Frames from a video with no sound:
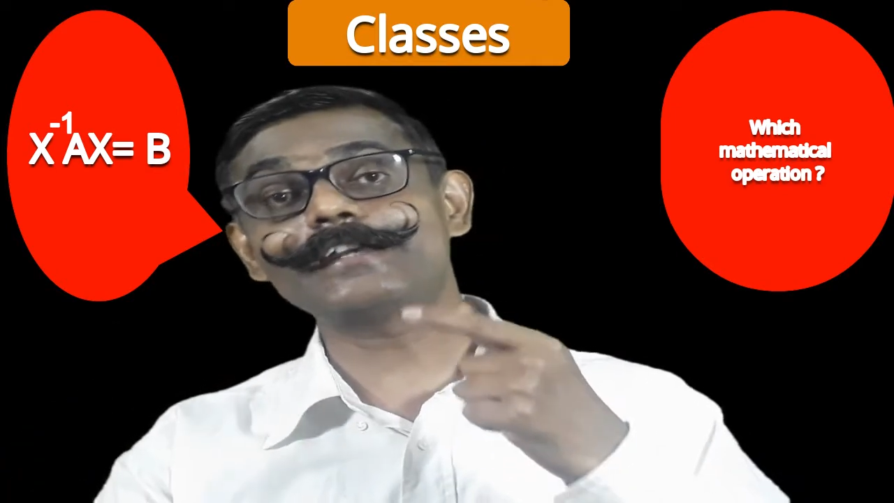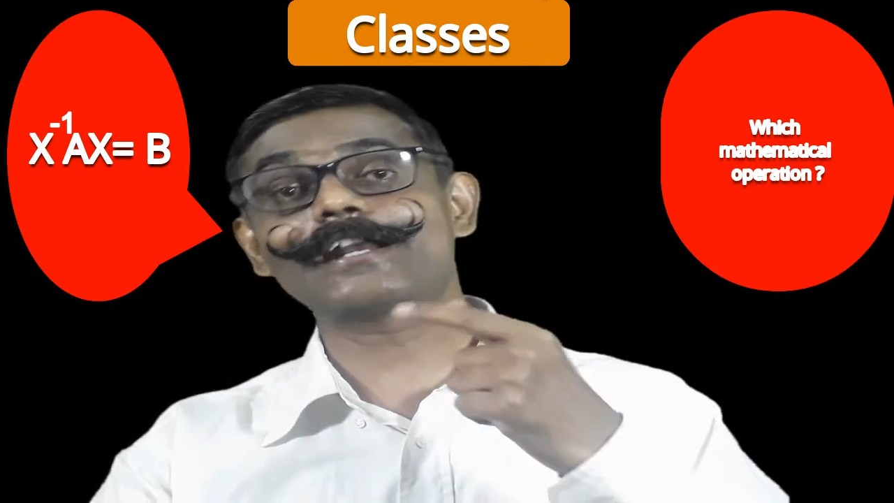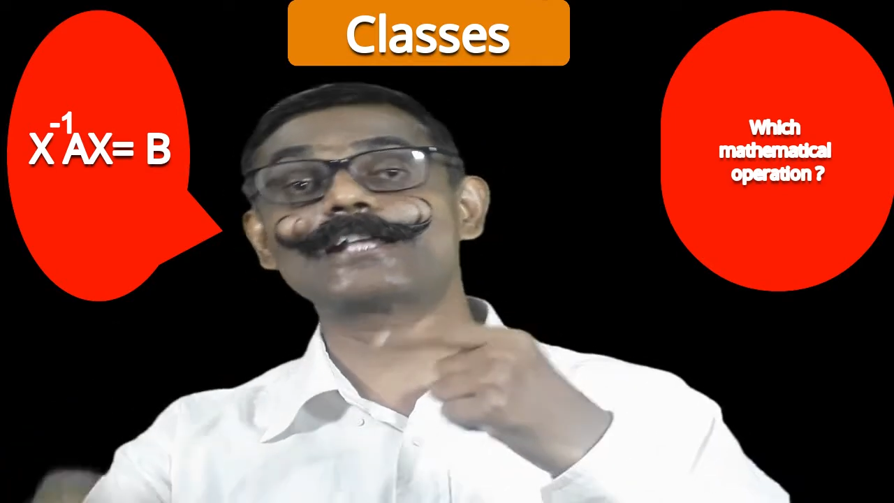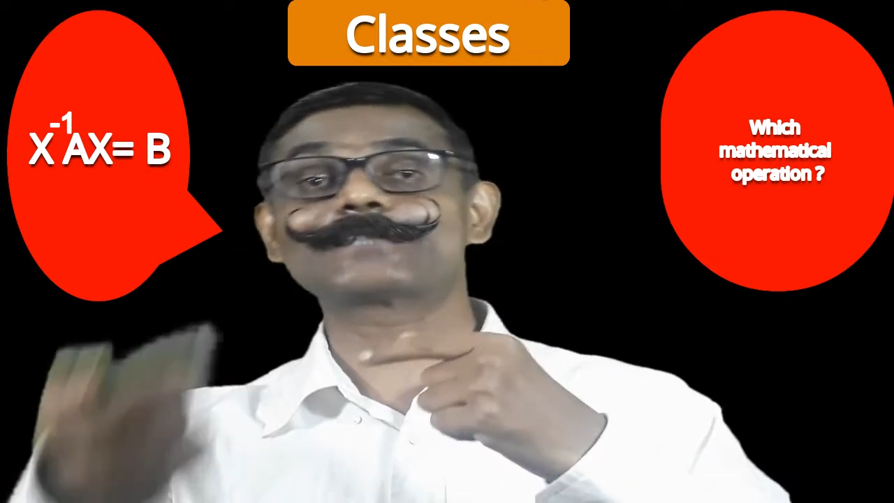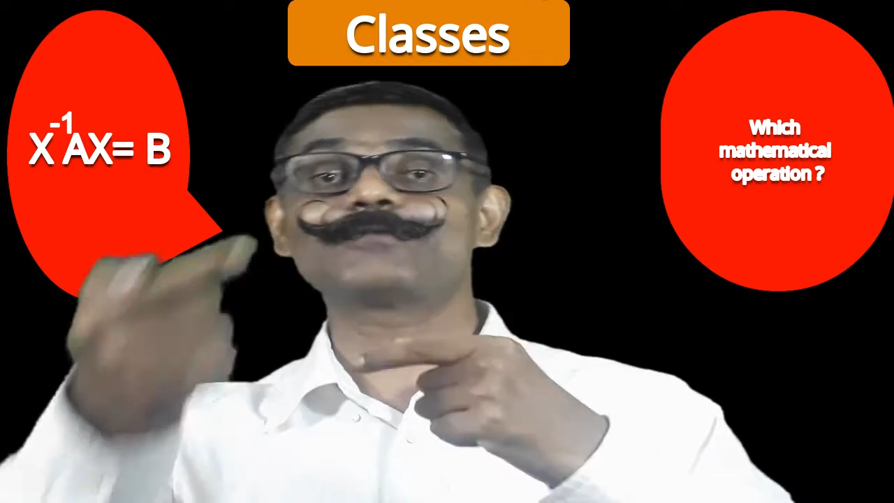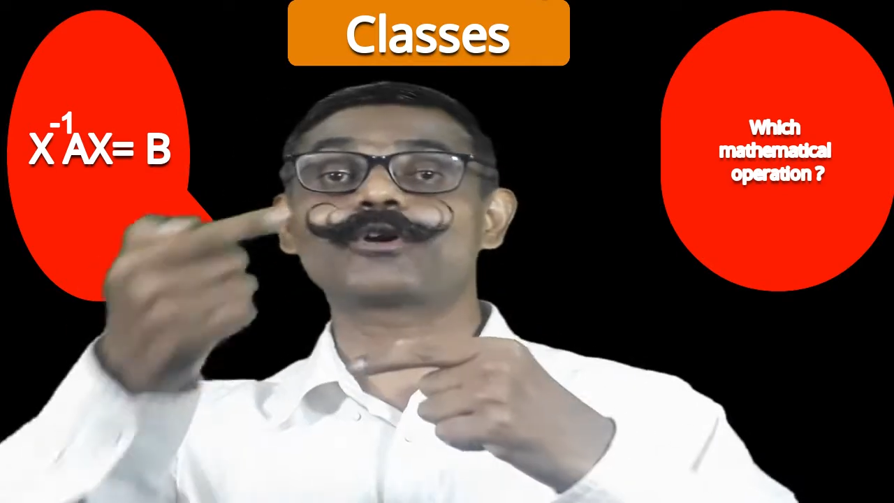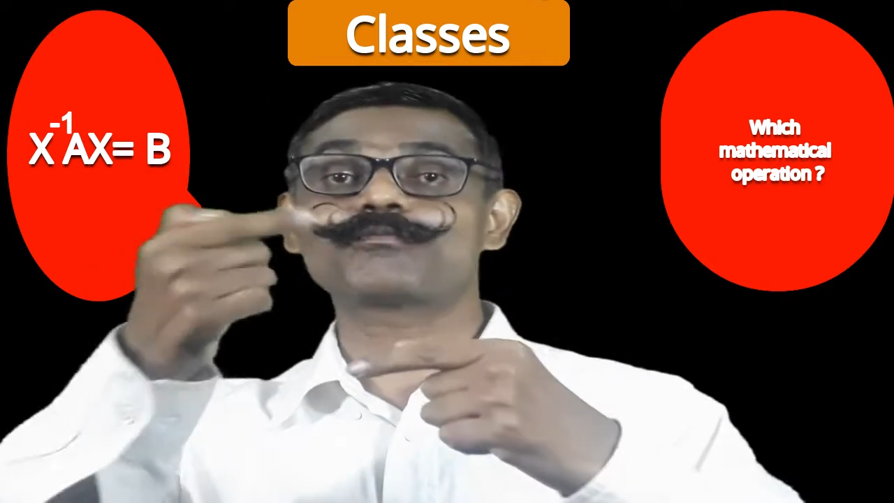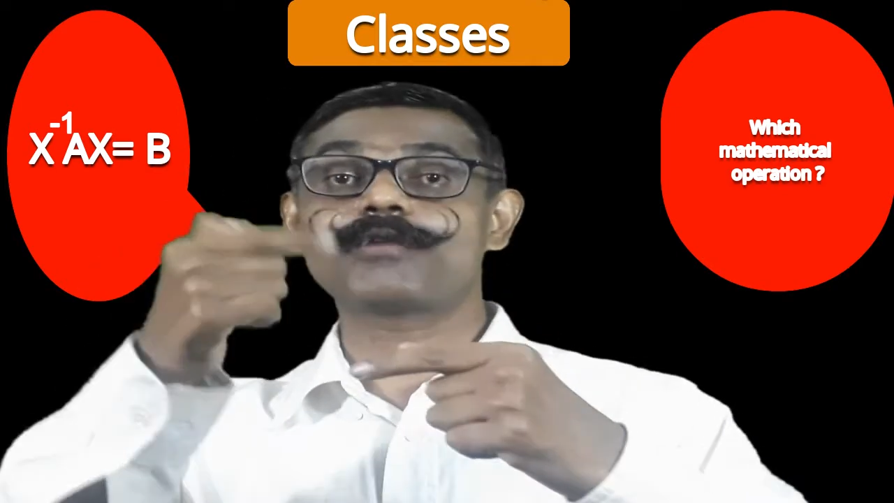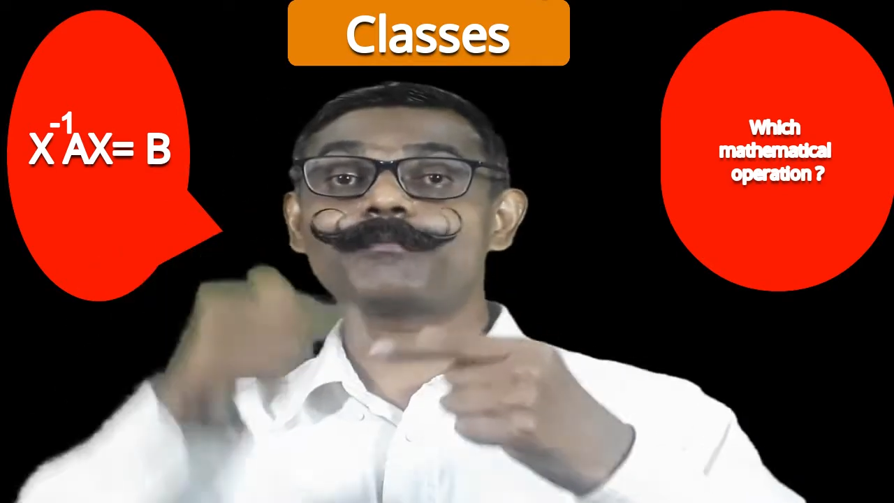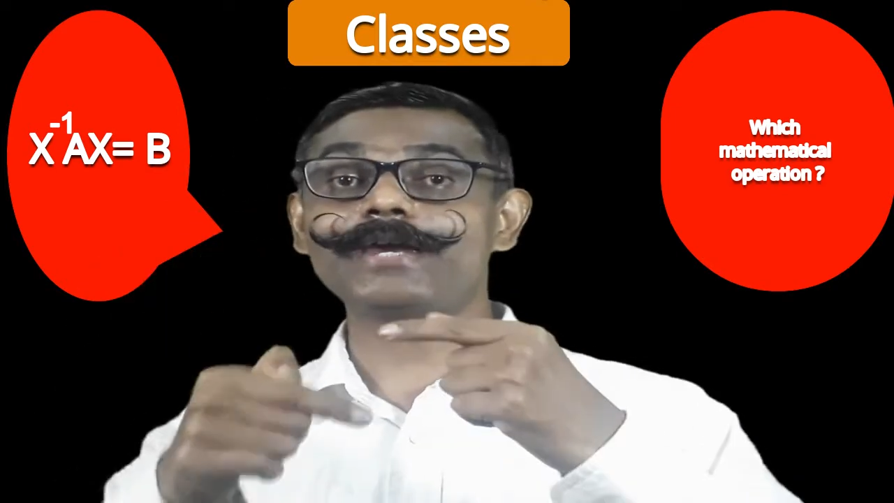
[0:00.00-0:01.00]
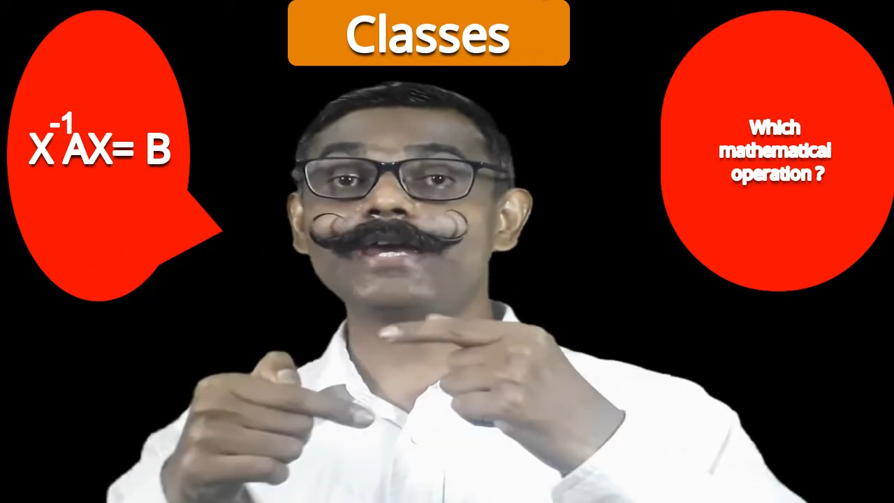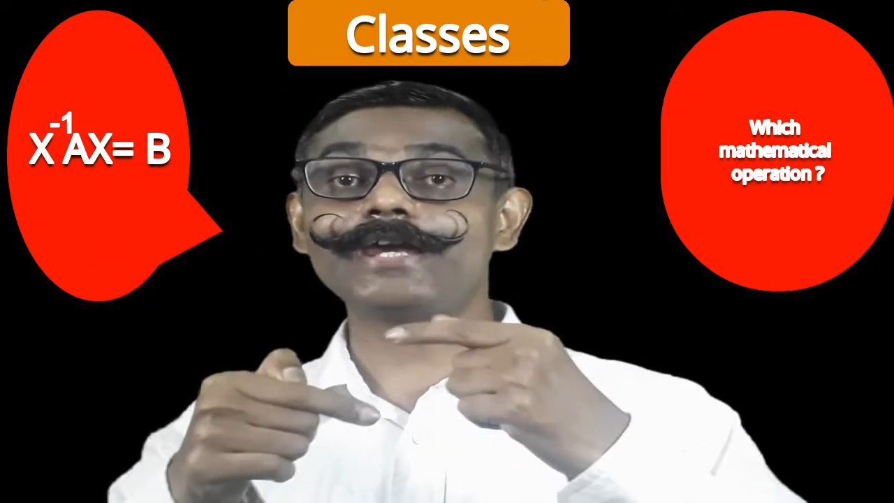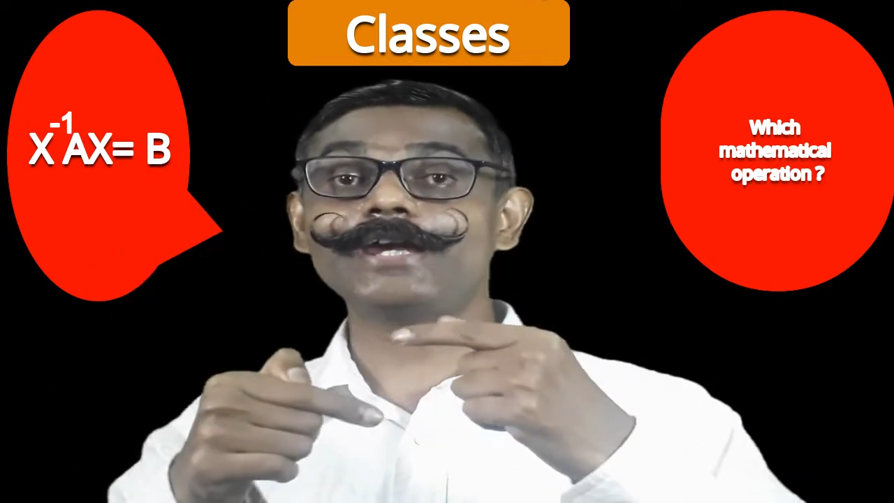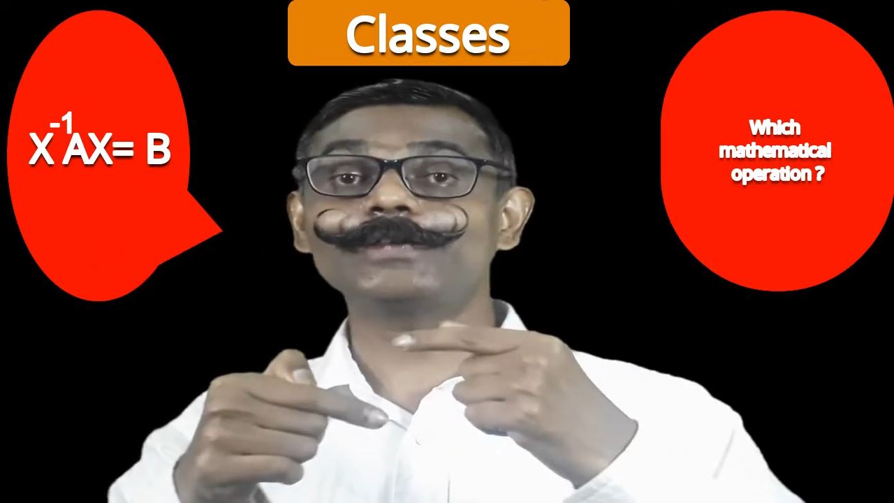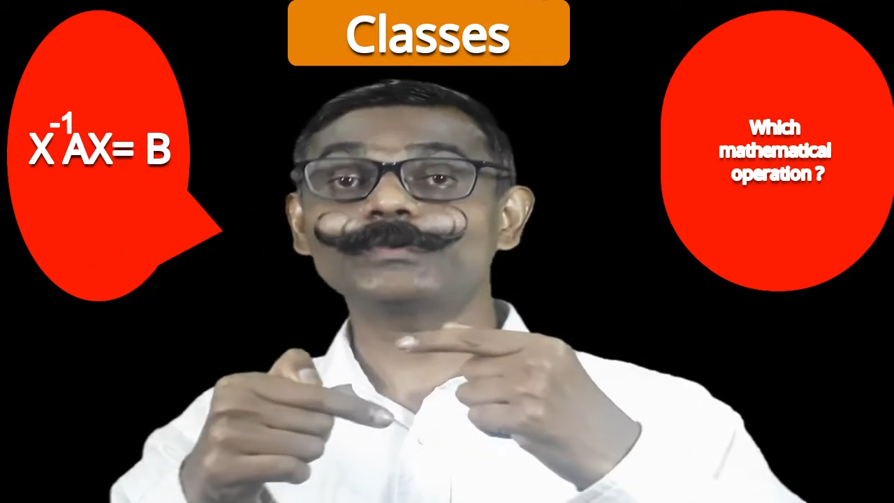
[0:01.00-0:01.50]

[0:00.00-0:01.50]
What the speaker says: transform of a